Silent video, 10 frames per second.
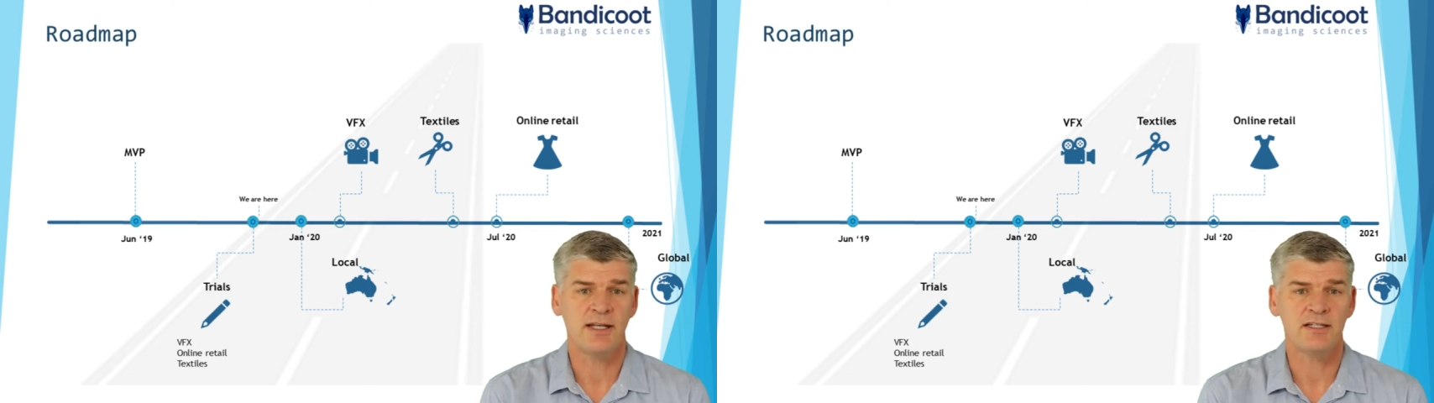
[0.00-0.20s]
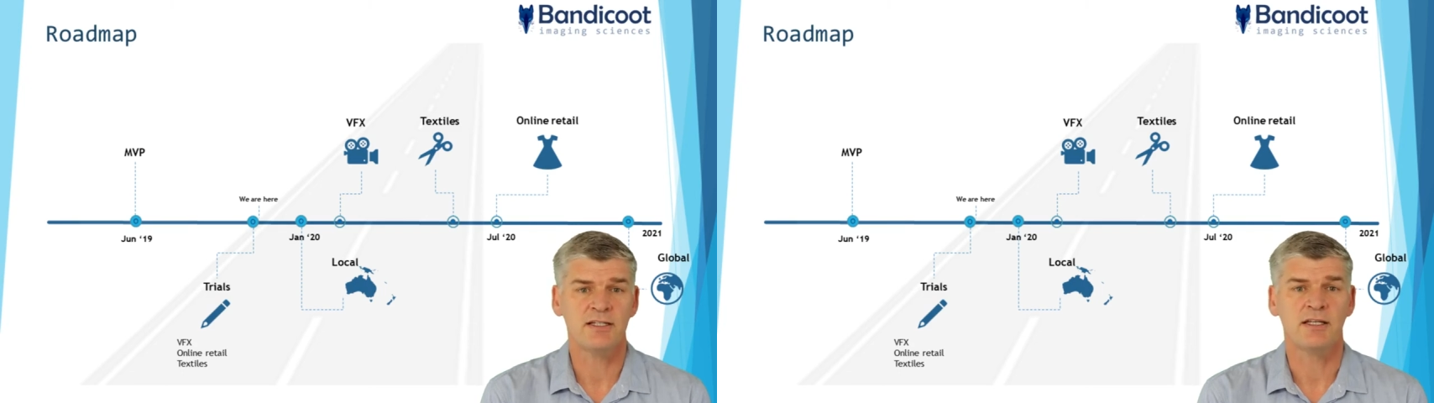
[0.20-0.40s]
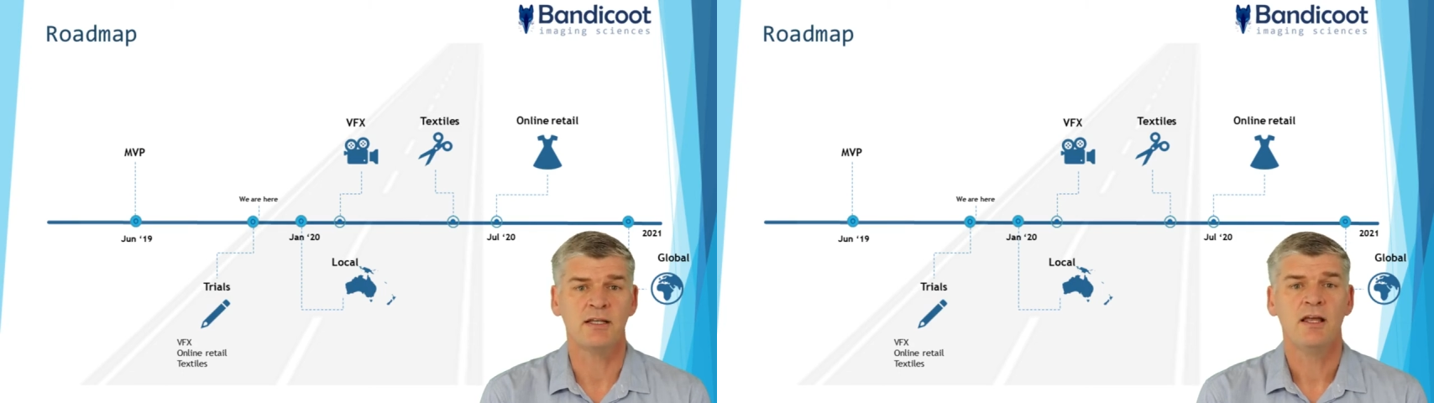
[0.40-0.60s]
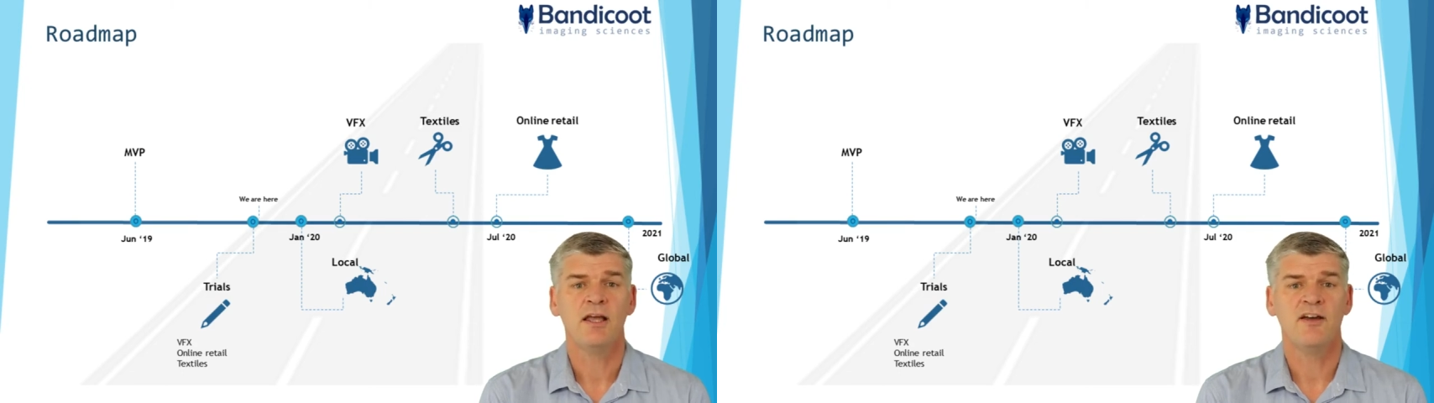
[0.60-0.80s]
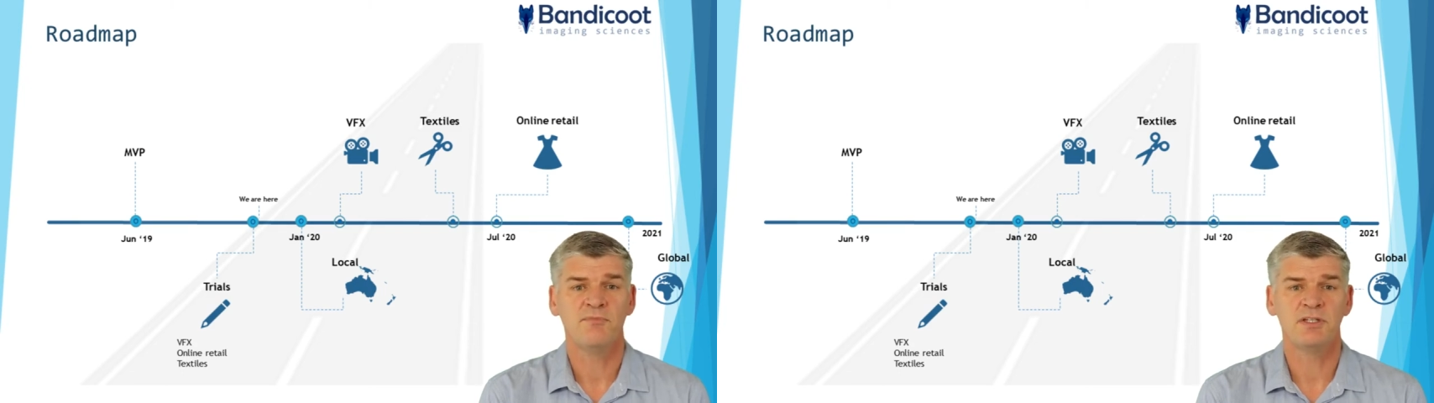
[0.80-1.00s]
editing
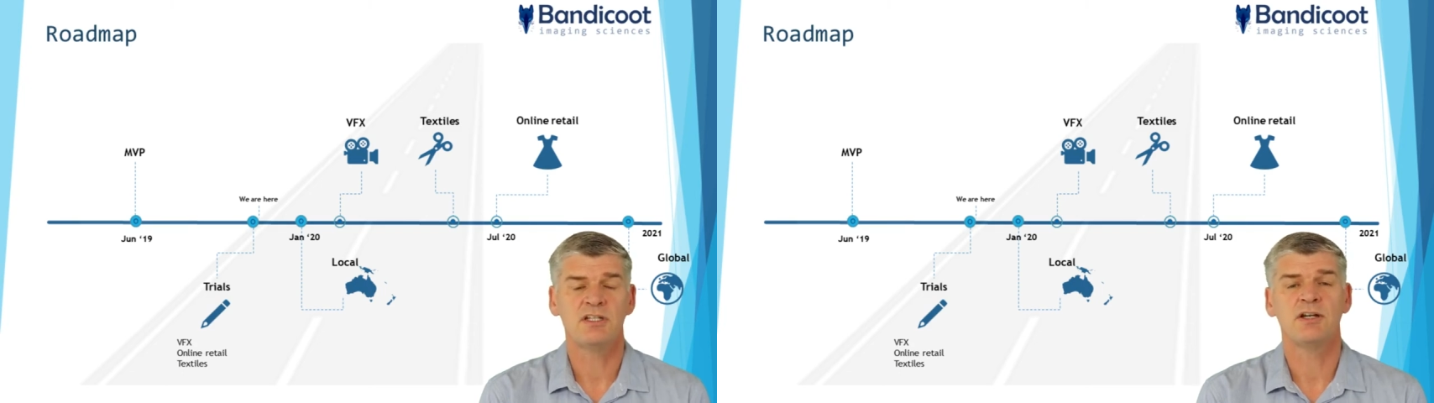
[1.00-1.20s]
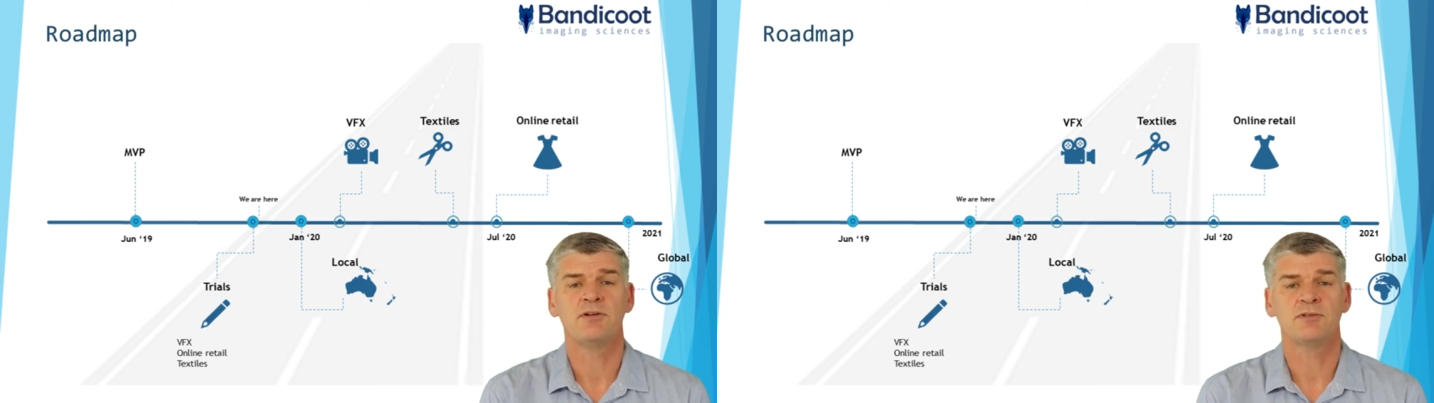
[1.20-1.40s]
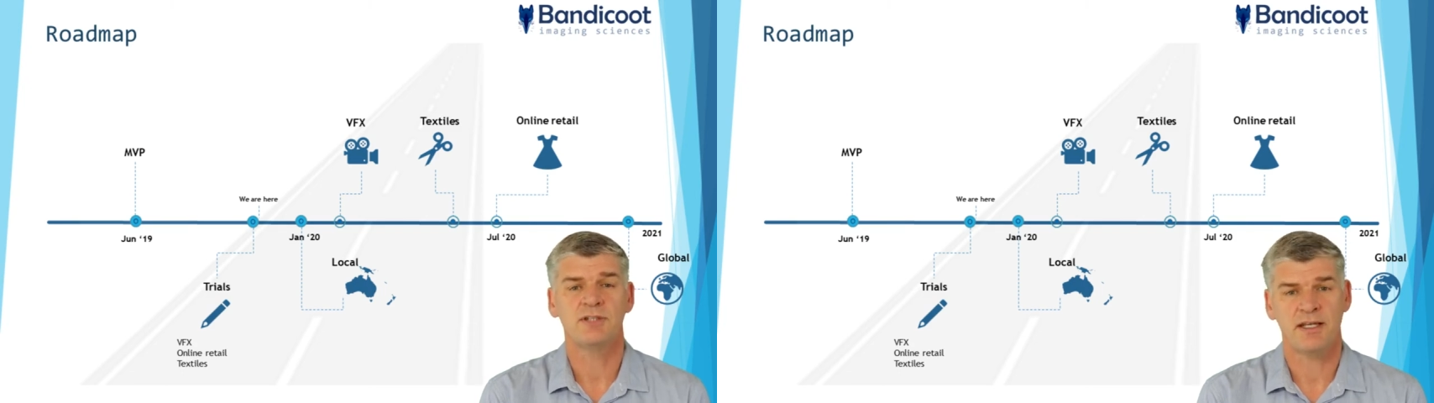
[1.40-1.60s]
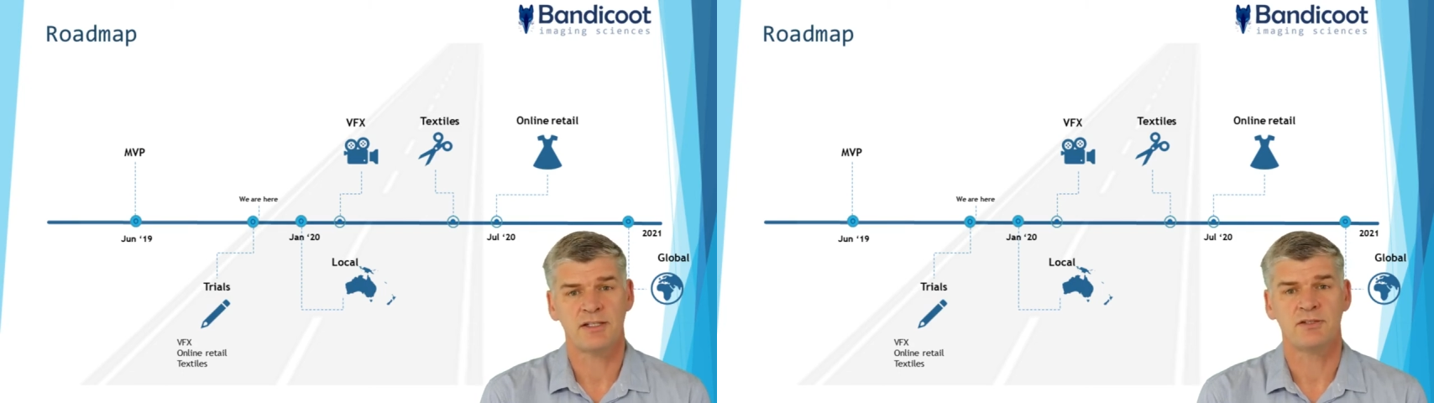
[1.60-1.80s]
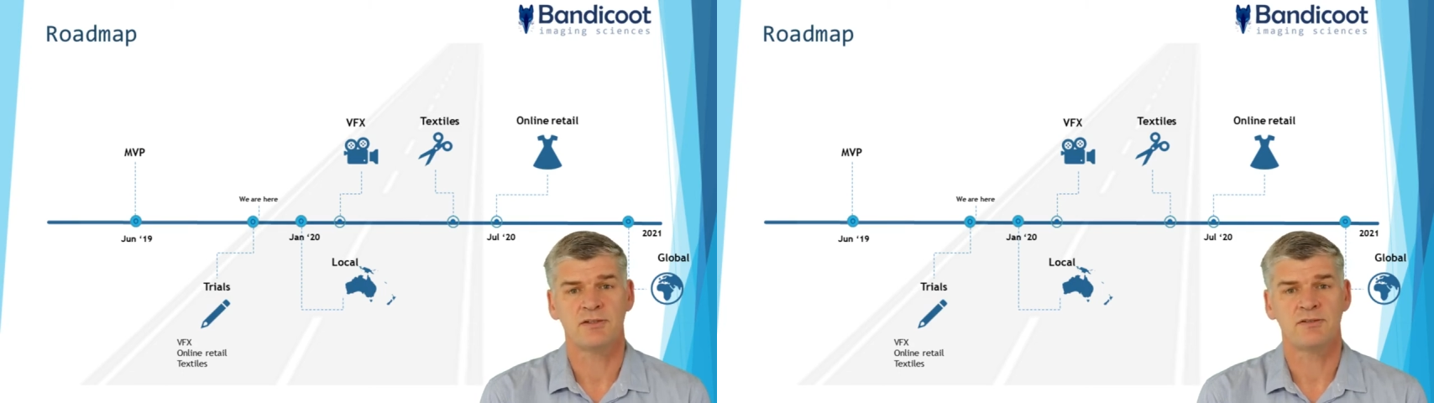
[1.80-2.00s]
of material
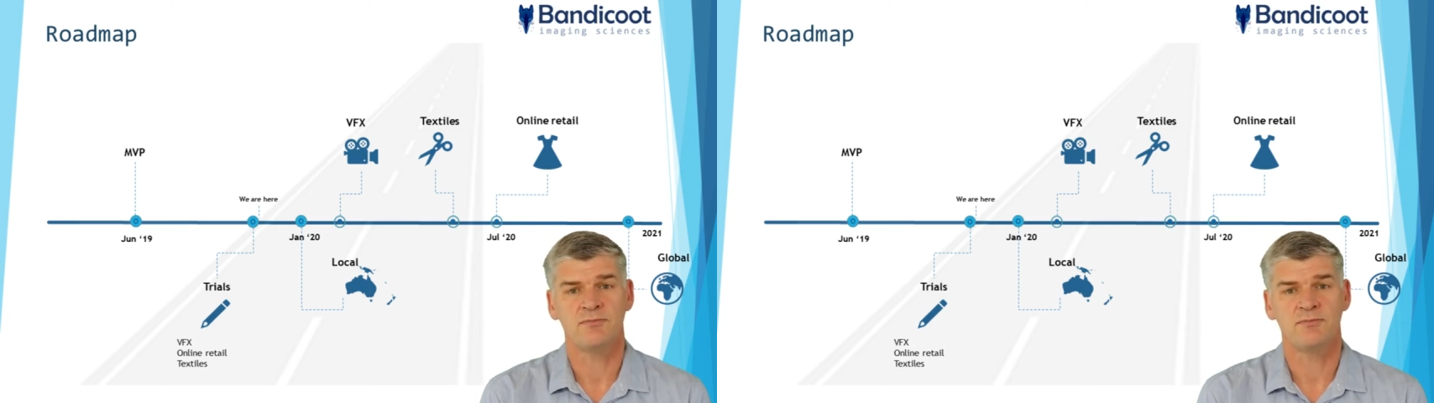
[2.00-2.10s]
textures,